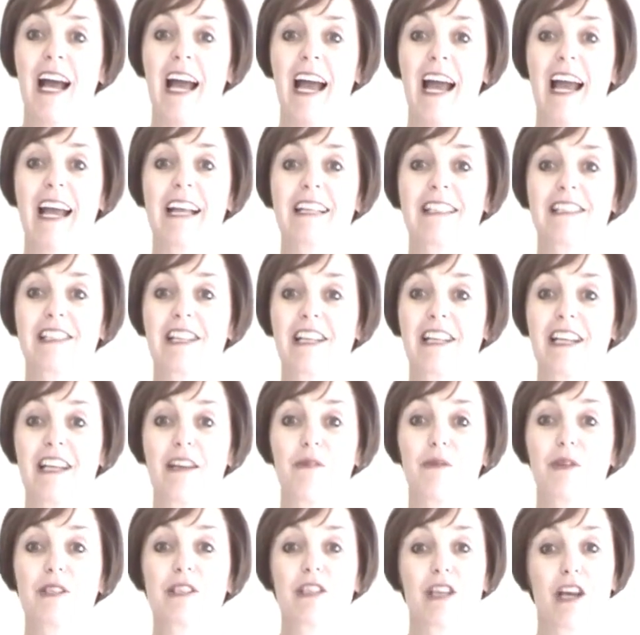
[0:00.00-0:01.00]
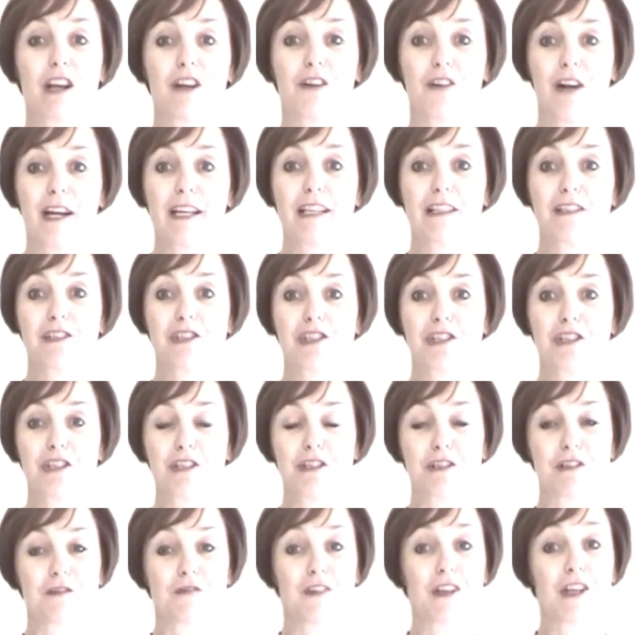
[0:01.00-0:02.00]
And it was a great
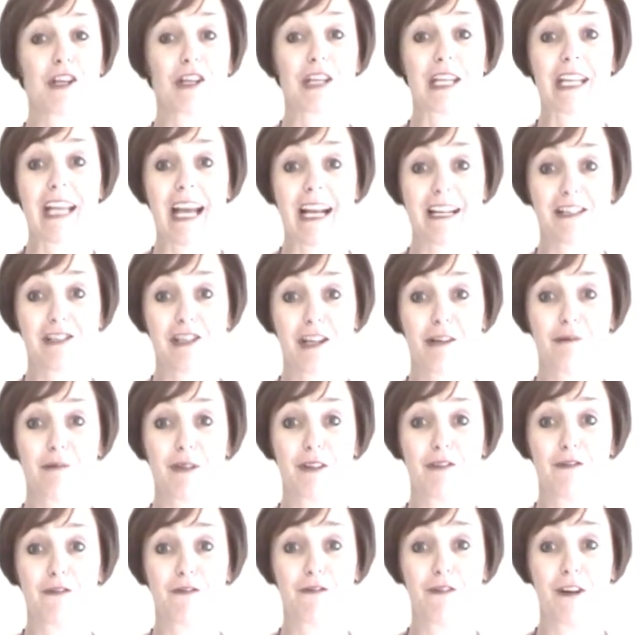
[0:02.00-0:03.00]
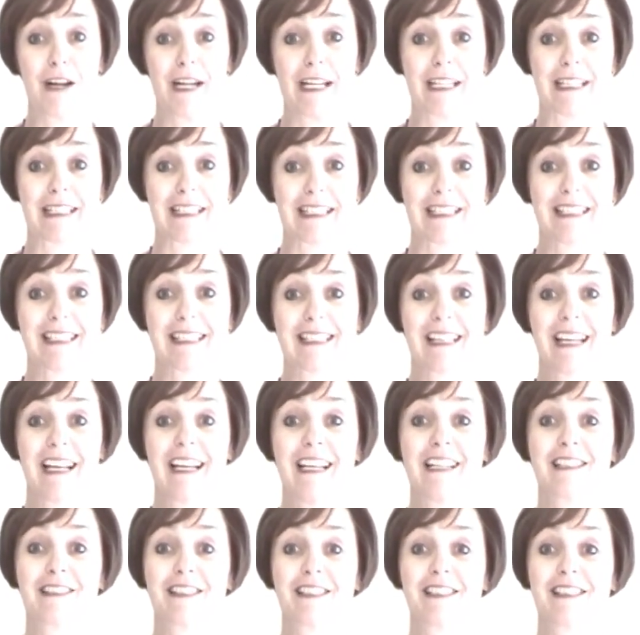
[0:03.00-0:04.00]
excuse for her to catch up with friends
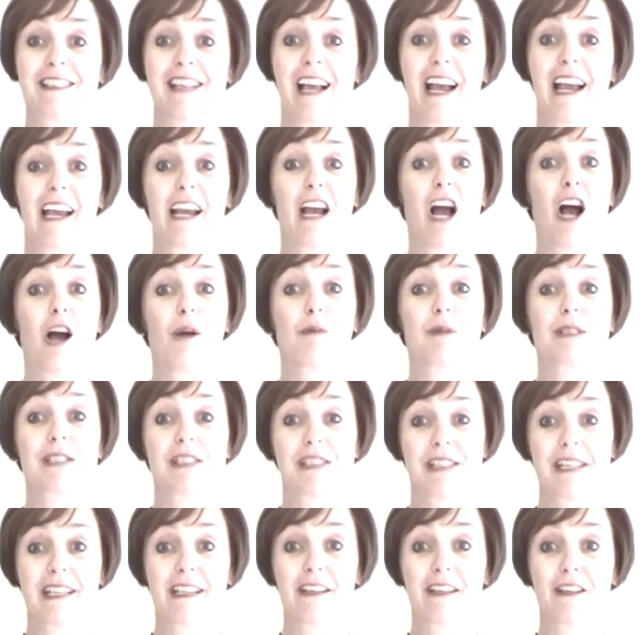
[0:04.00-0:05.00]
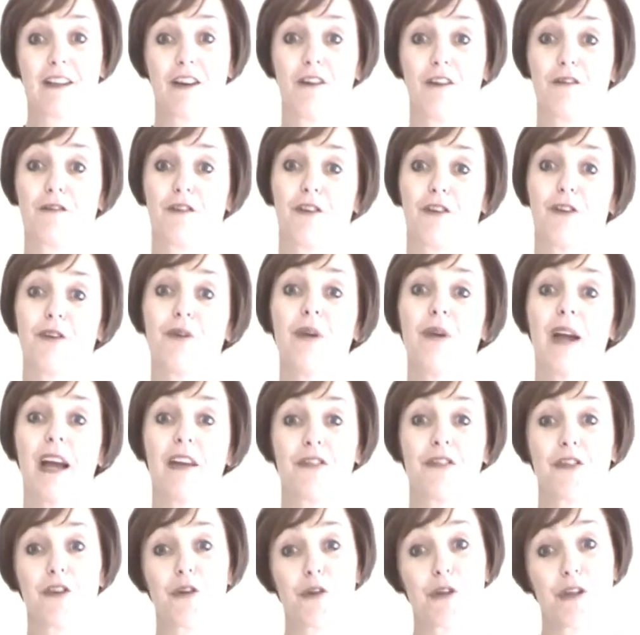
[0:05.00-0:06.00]
to say, I was thinking of you
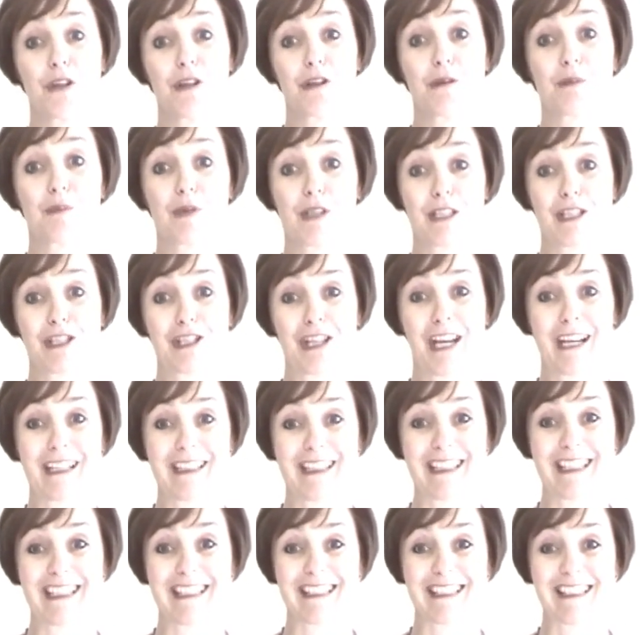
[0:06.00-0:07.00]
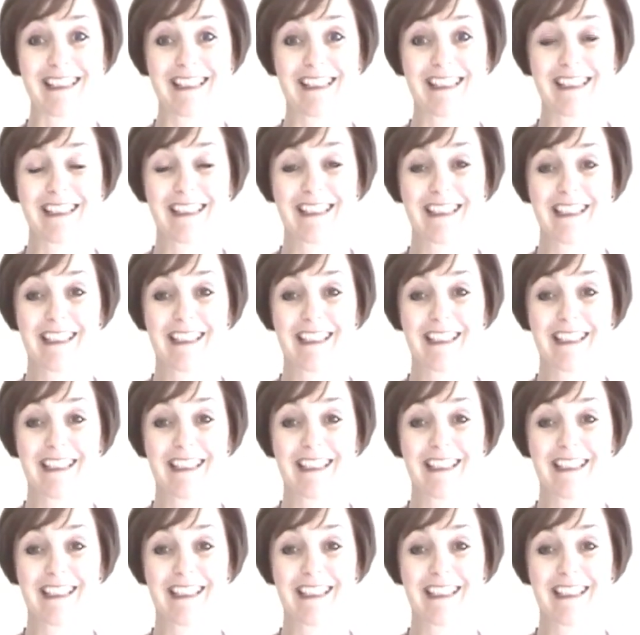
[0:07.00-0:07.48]
and thought you'd appreciate this.